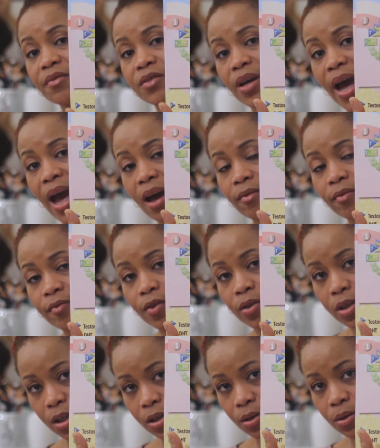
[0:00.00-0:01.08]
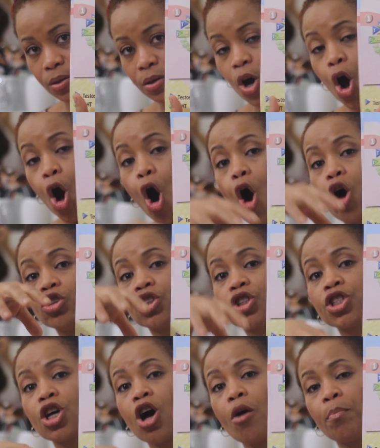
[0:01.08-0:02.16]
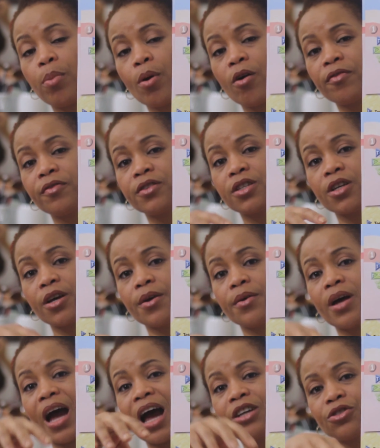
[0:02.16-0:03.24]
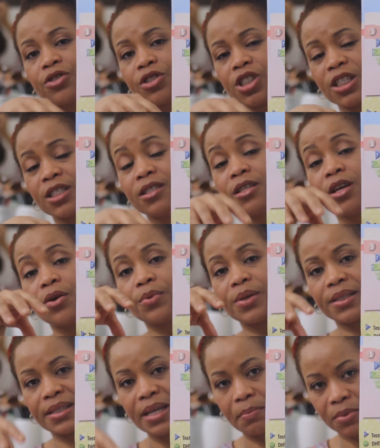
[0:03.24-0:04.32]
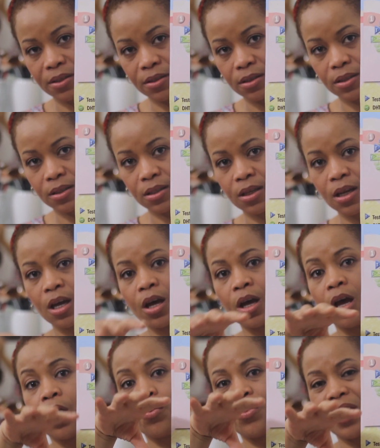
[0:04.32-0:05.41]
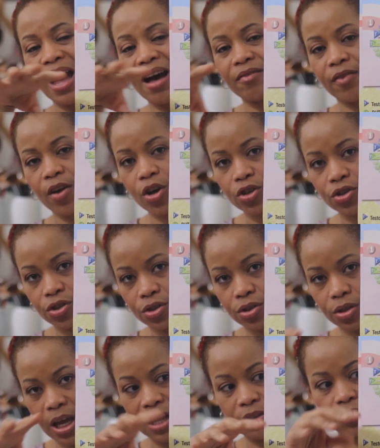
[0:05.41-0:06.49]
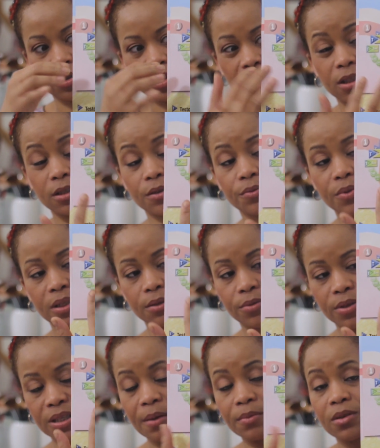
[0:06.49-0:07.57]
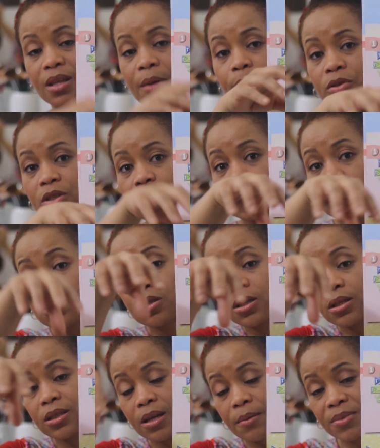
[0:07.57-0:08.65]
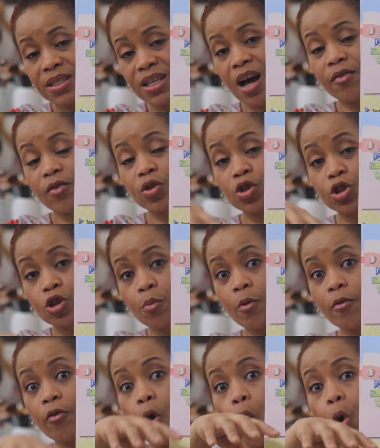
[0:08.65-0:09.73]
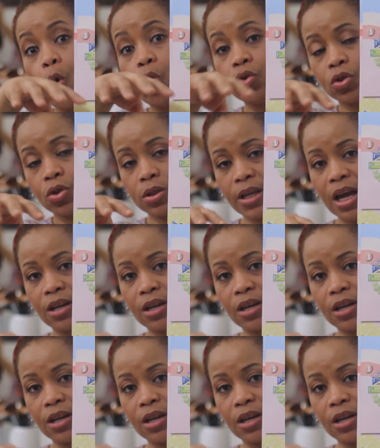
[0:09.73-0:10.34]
of the hair follicle on top of the androgen receptors. We have 100 androgen receptors. They position themselves on top of all those